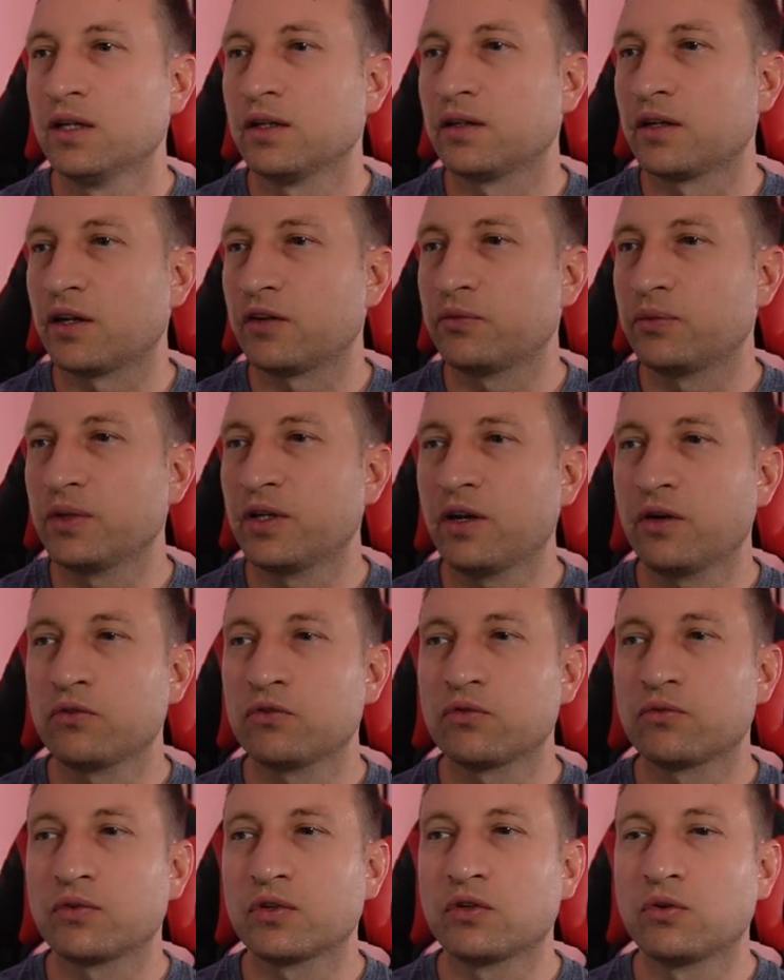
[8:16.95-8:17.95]
Now, if we go
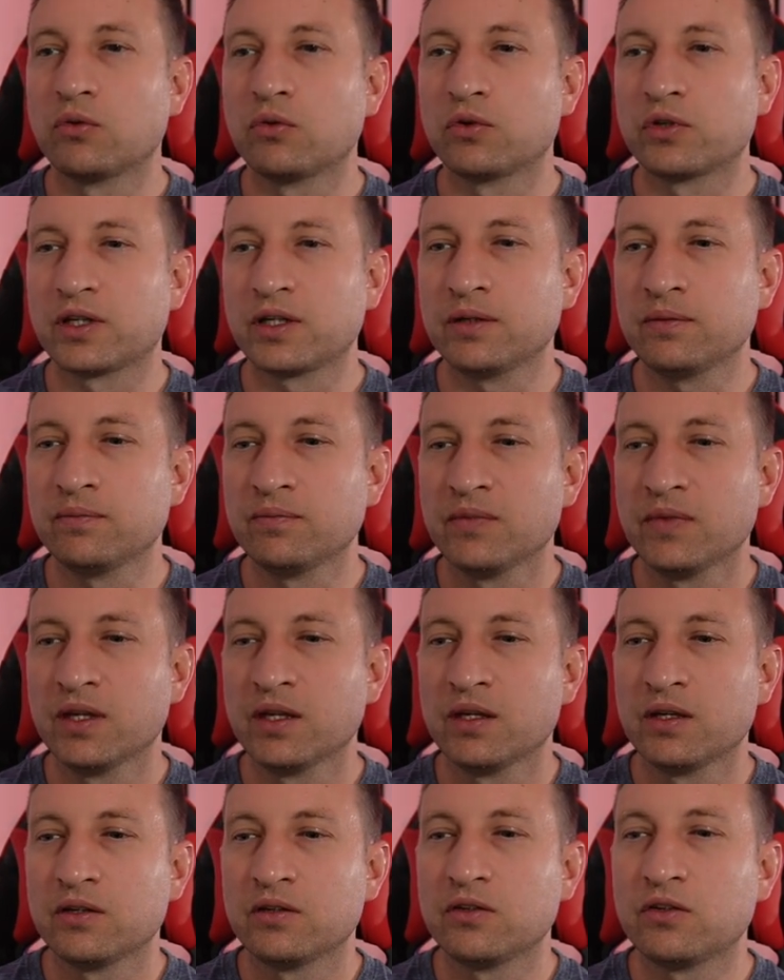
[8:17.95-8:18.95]
to recorder,
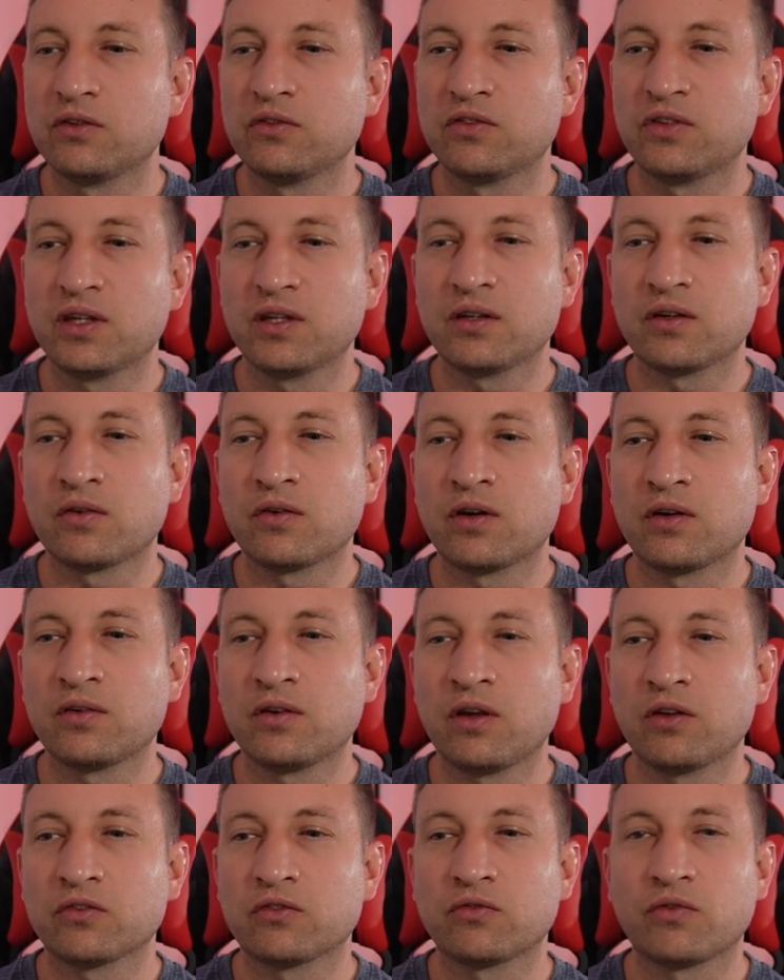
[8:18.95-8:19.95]
you can see there are
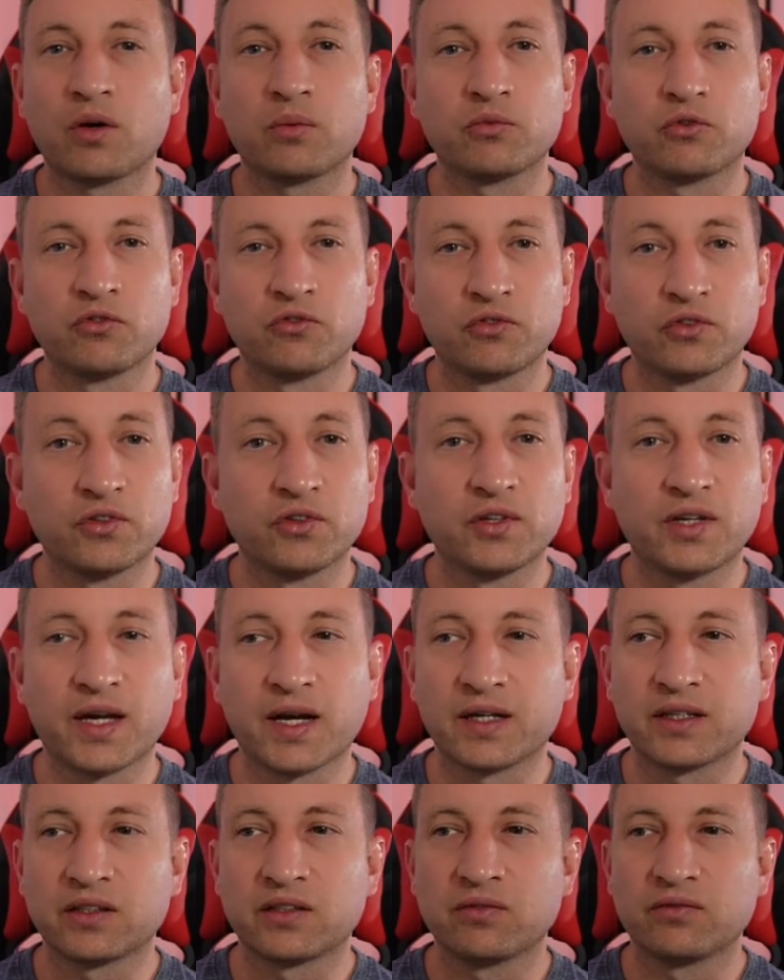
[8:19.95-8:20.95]
lots of options that you
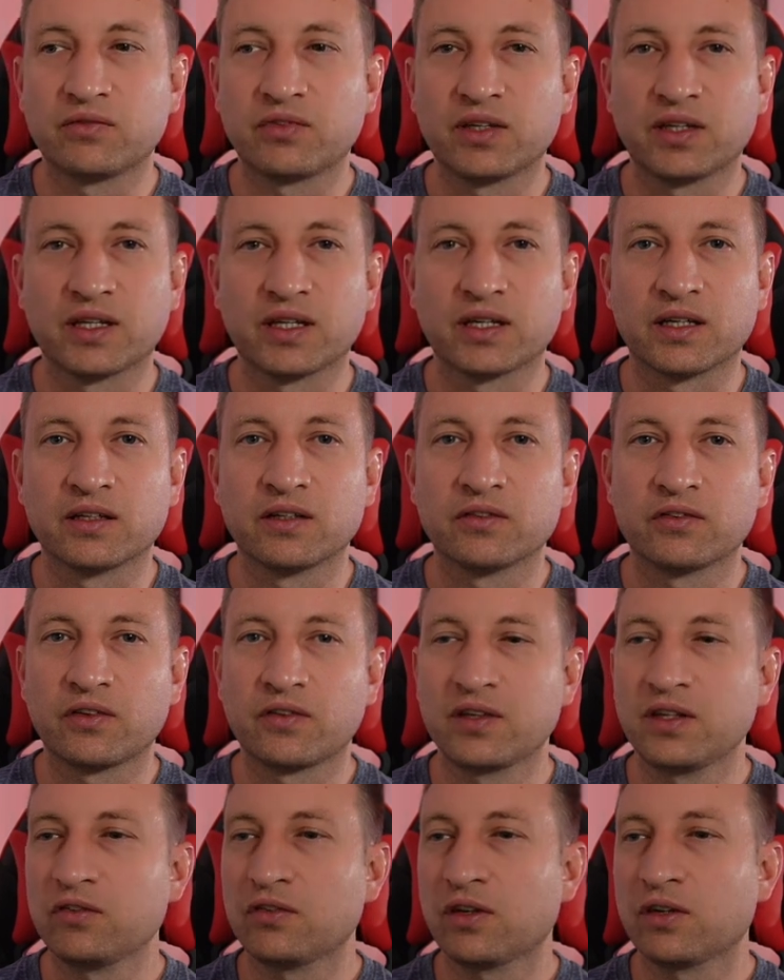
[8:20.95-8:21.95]
can configure. So
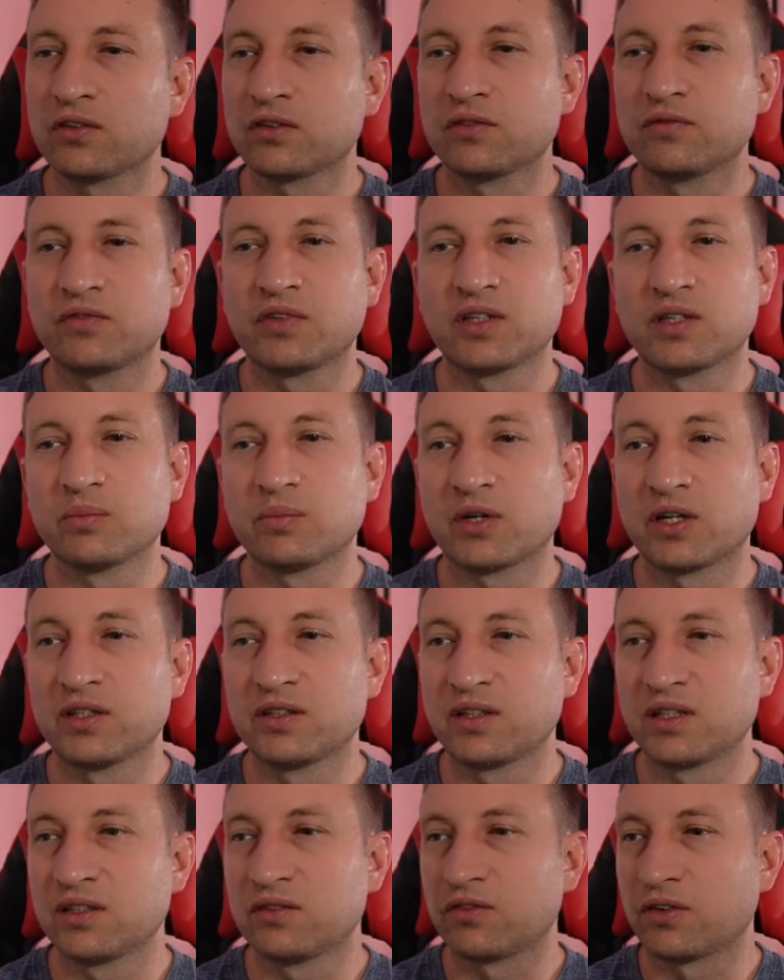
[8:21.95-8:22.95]
these aren't configured by
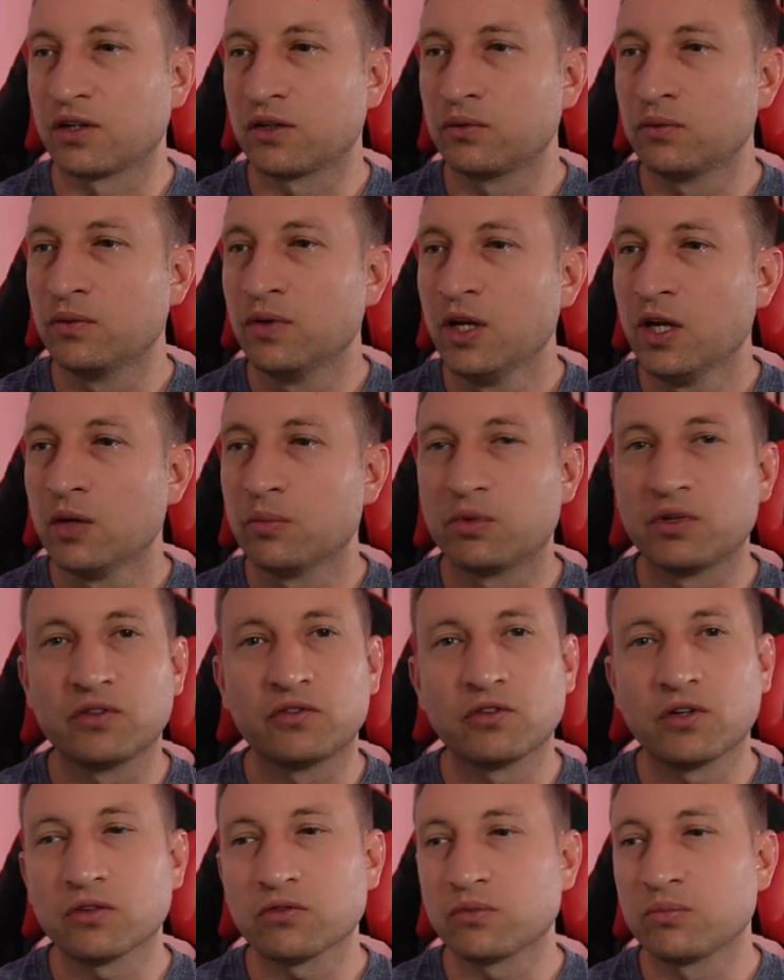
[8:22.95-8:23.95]
default, but it's
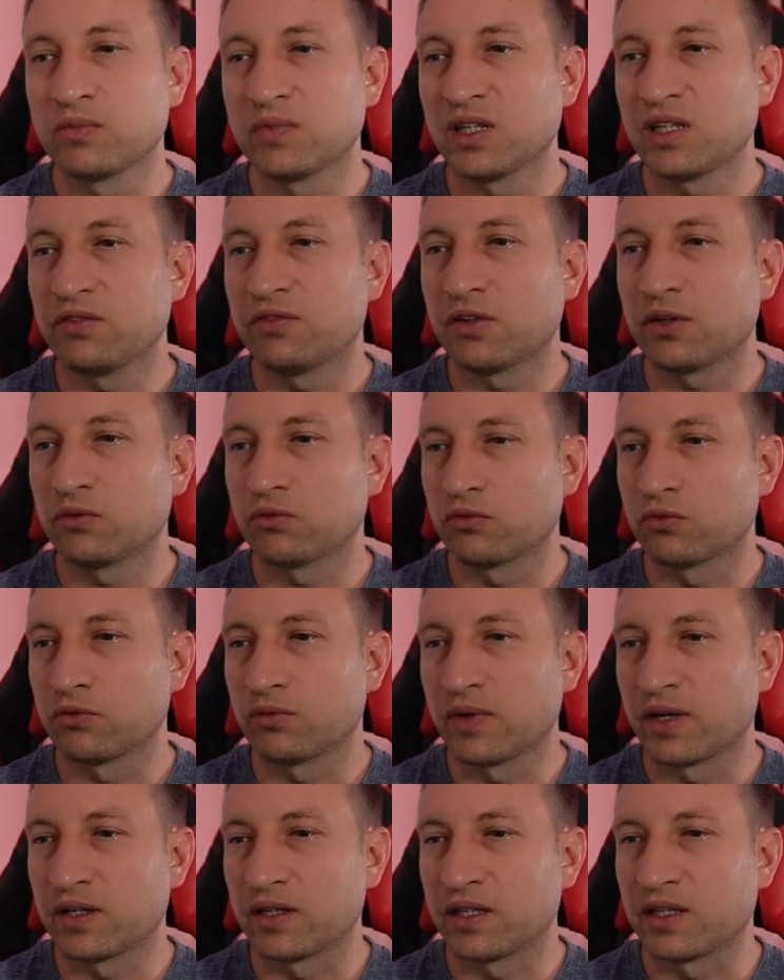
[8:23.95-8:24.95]
got some defaults
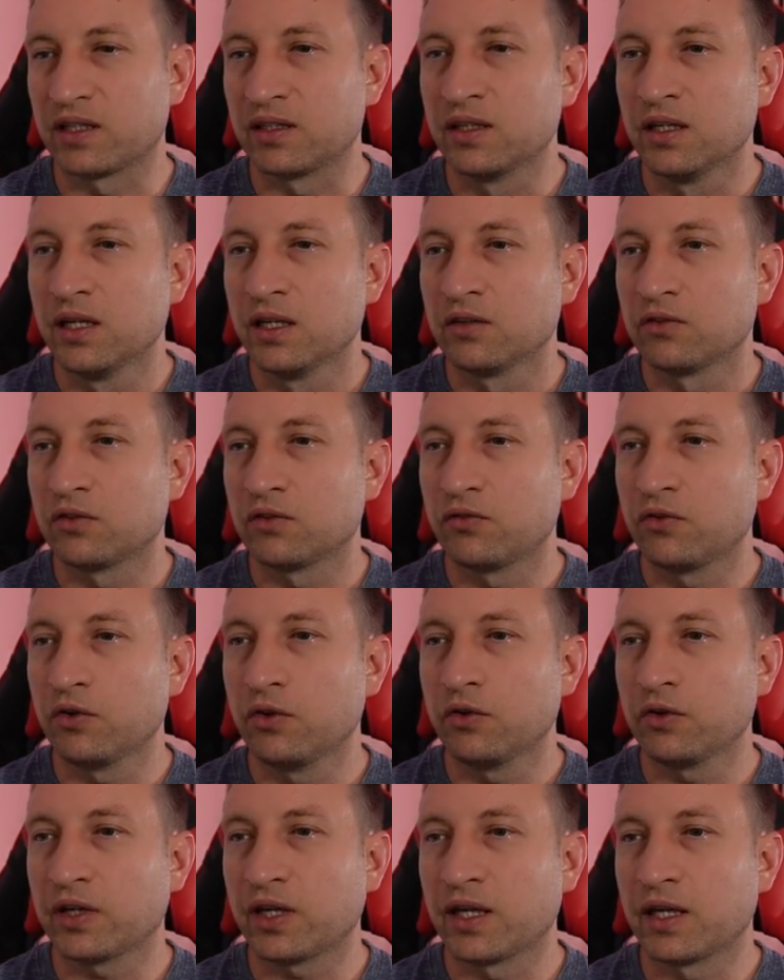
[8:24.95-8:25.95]
already. So if you
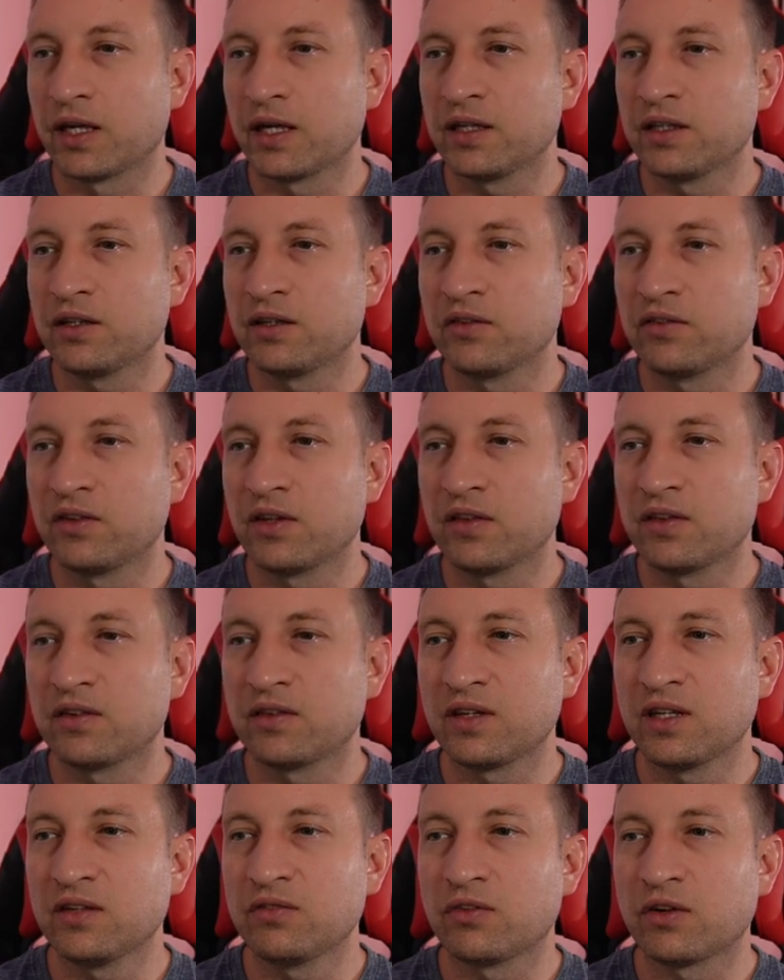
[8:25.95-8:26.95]
look here, you can see the
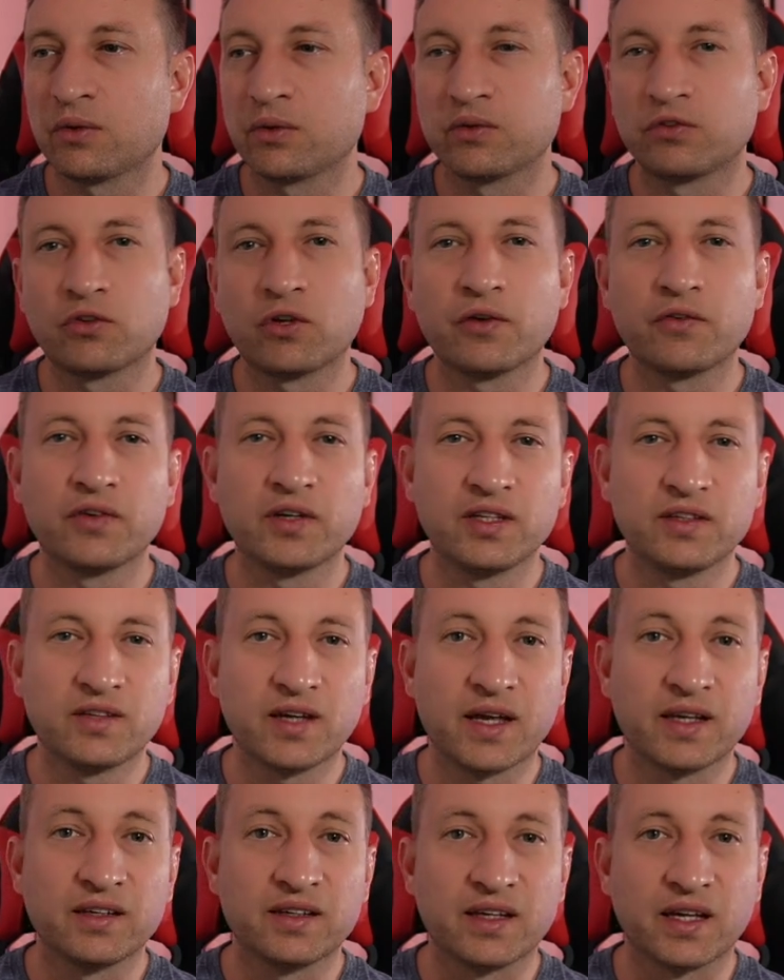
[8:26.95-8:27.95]
default is currently
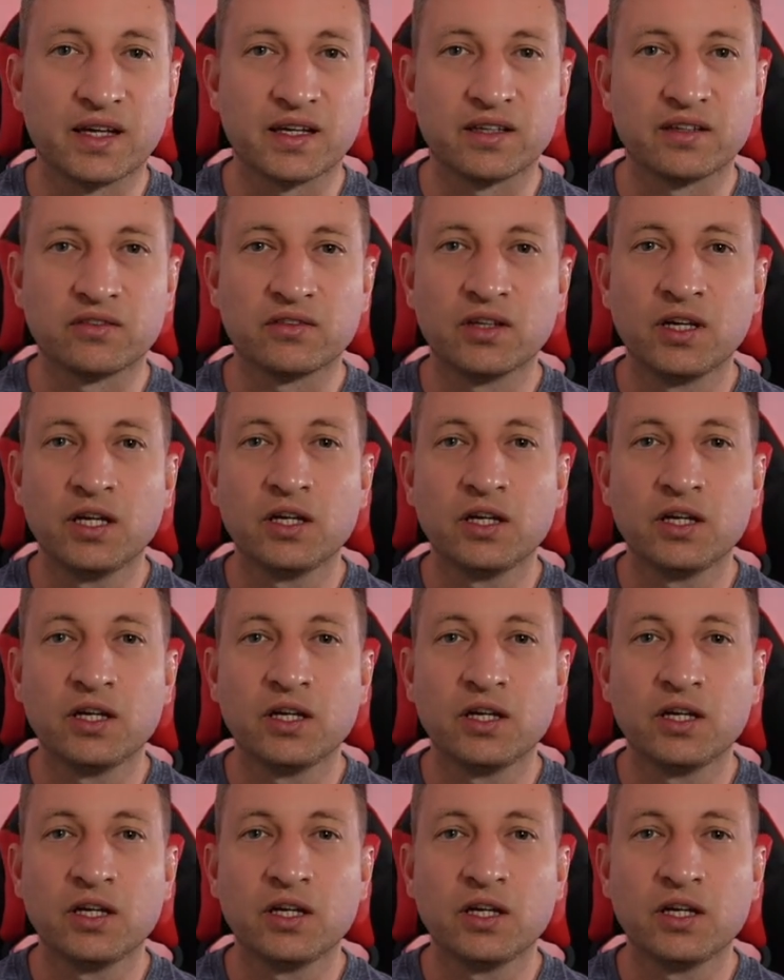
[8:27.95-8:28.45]
10 days.